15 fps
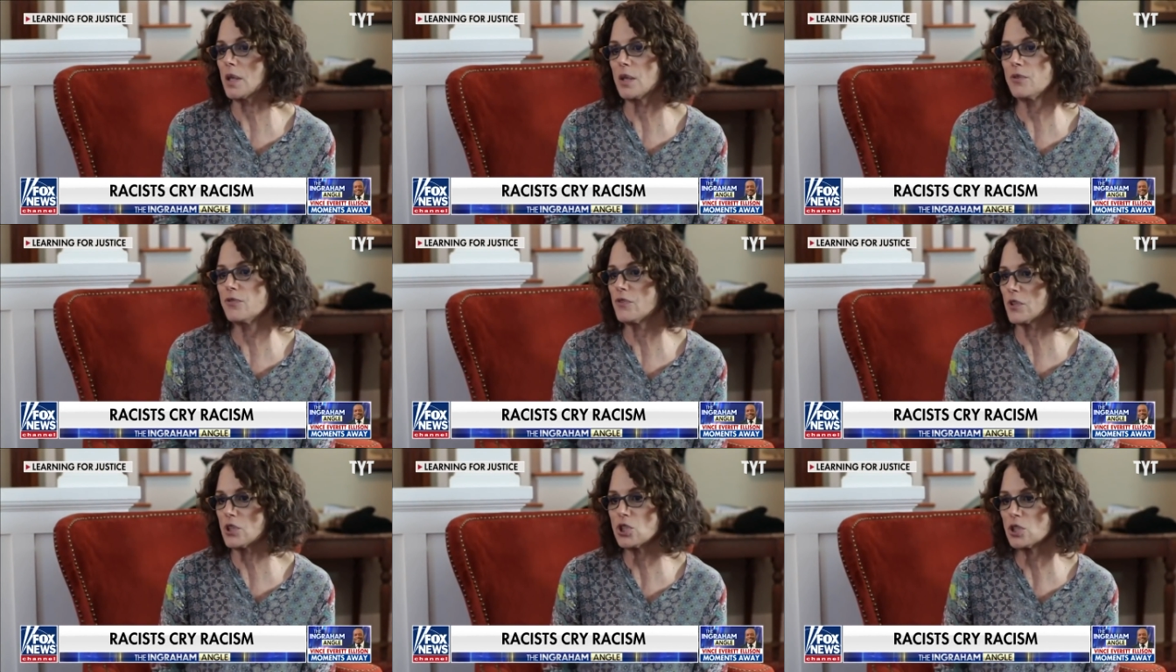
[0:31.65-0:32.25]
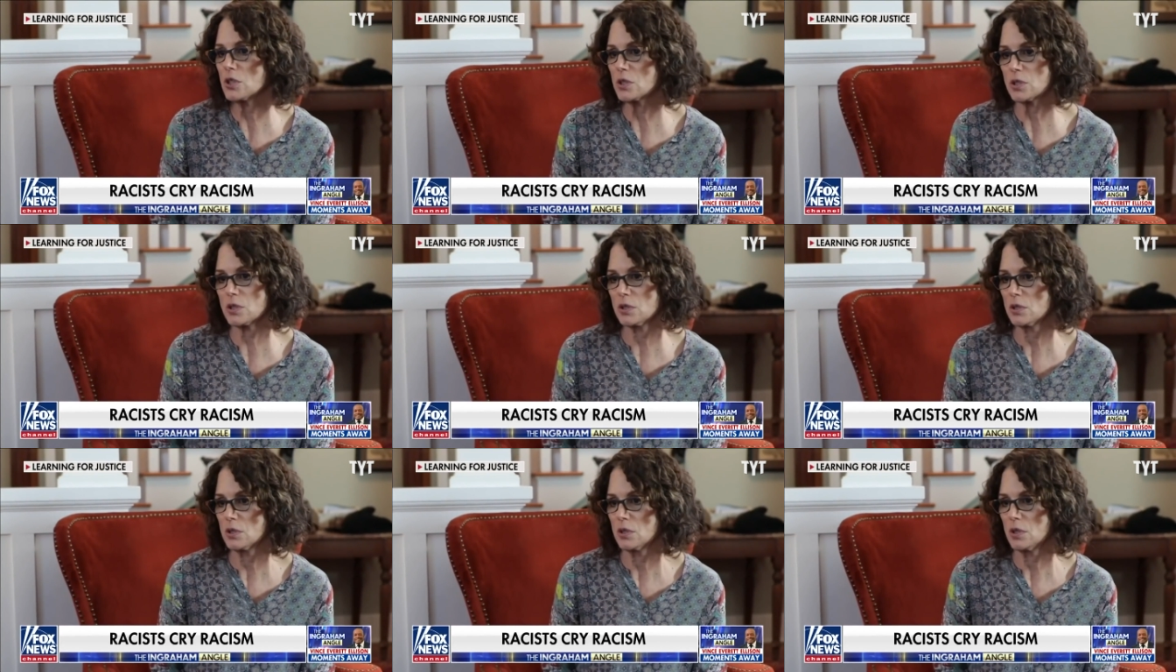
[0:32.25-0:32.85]

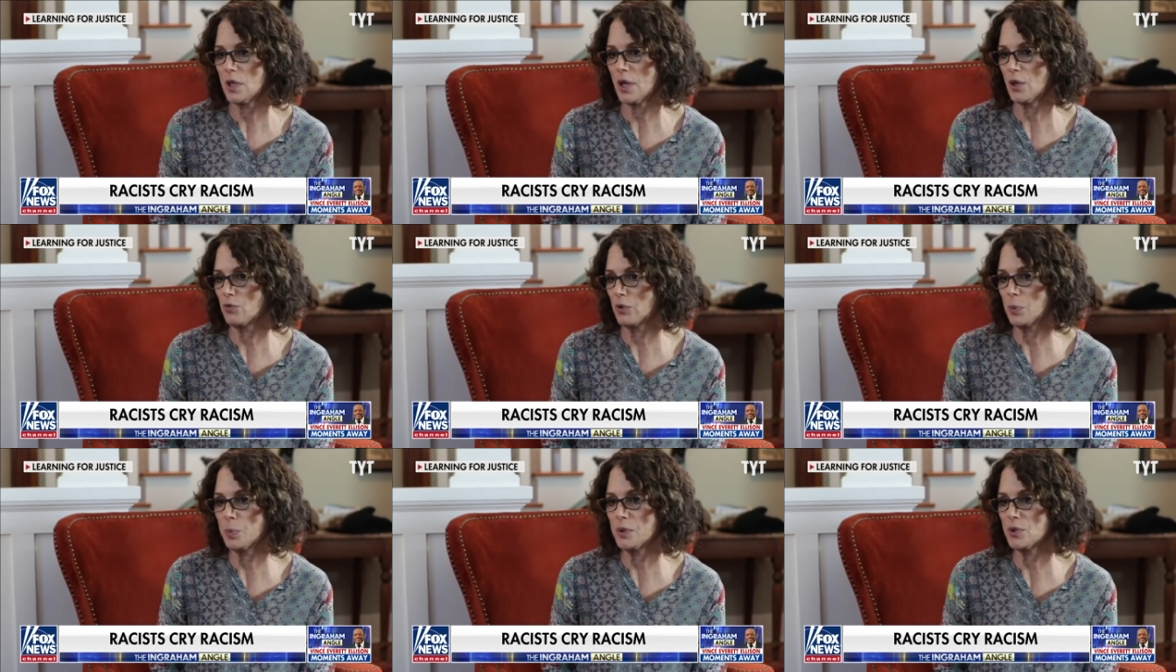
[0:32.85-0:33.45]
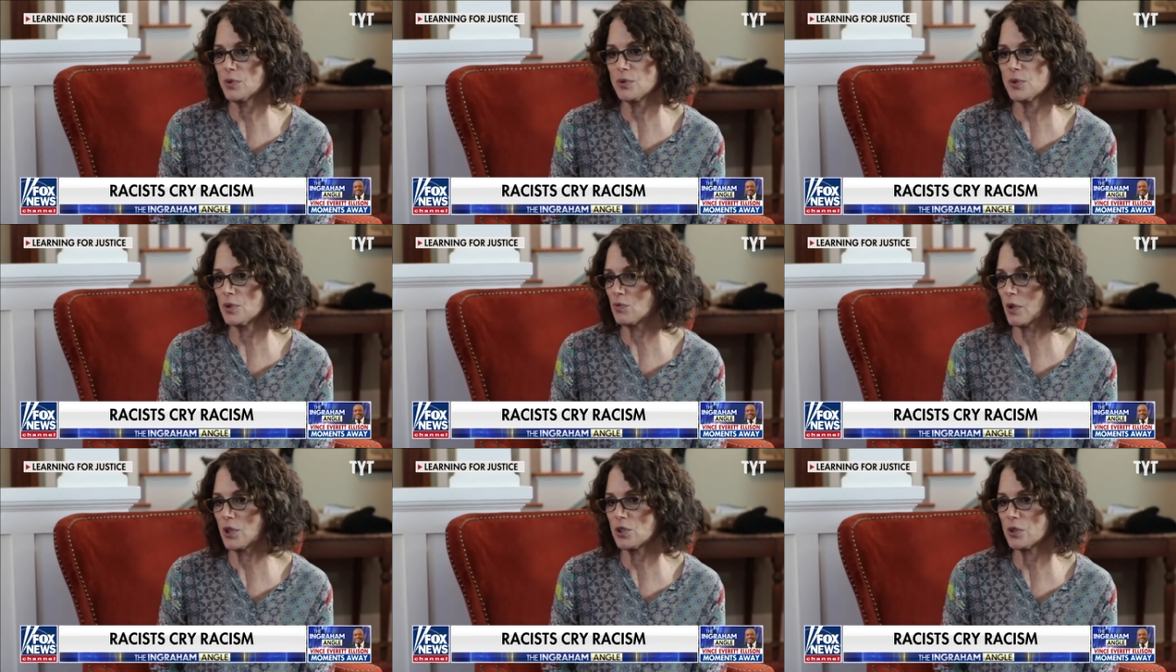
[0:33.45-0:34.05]
efficient at
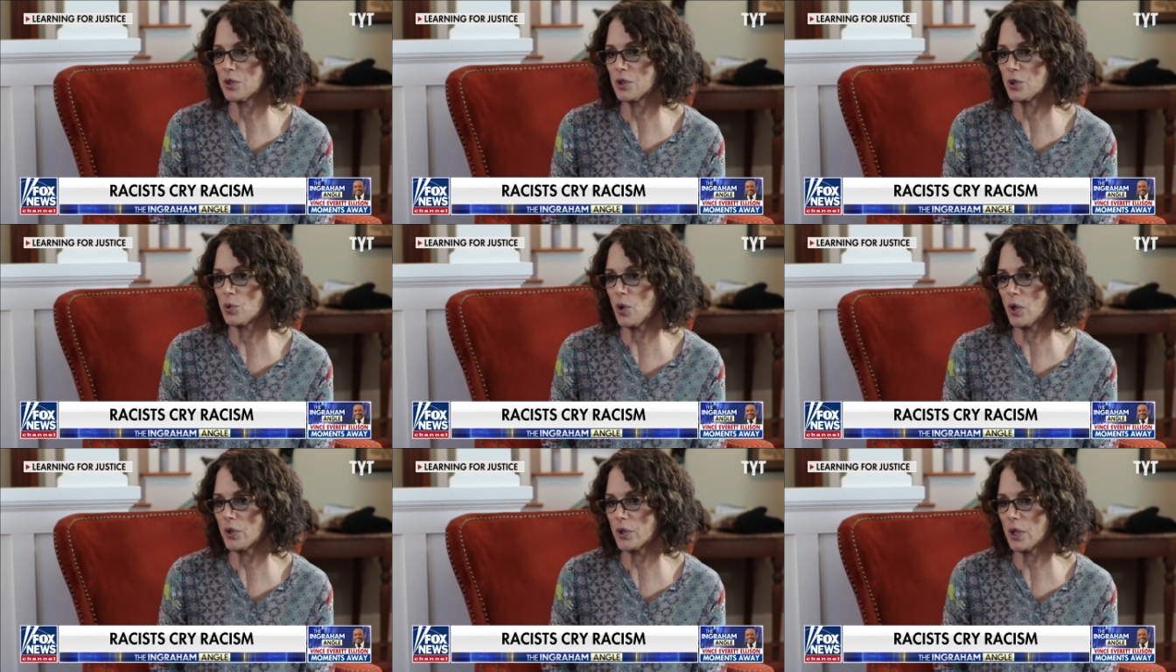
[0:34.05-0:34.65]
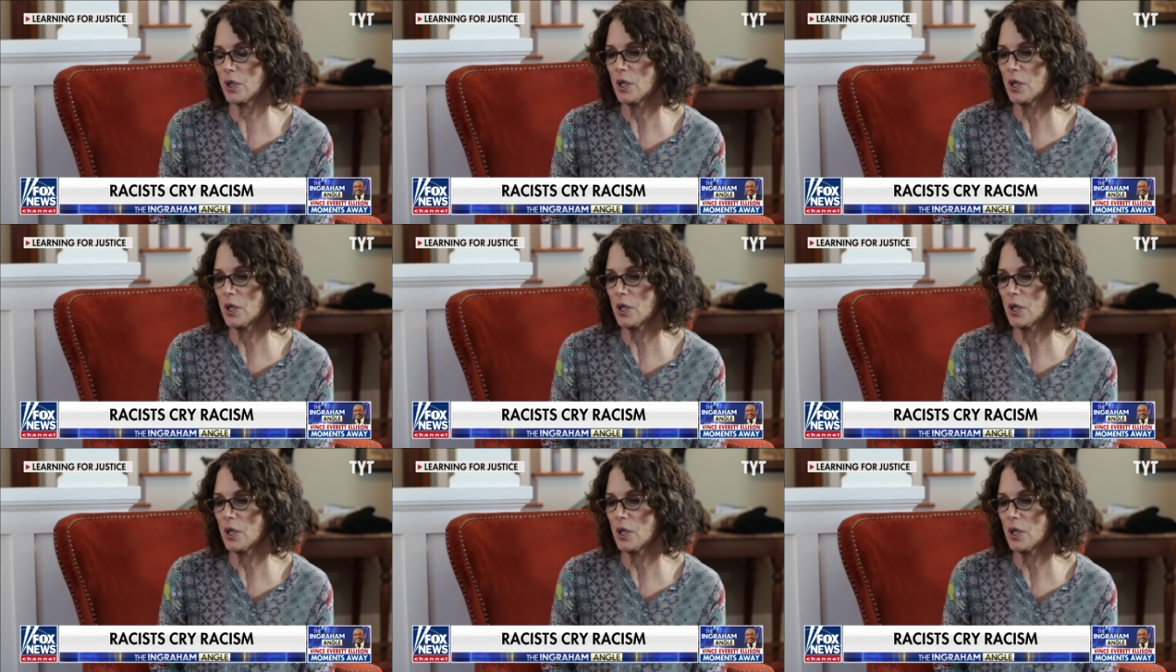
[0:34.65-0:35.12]
reproducing racial inequality.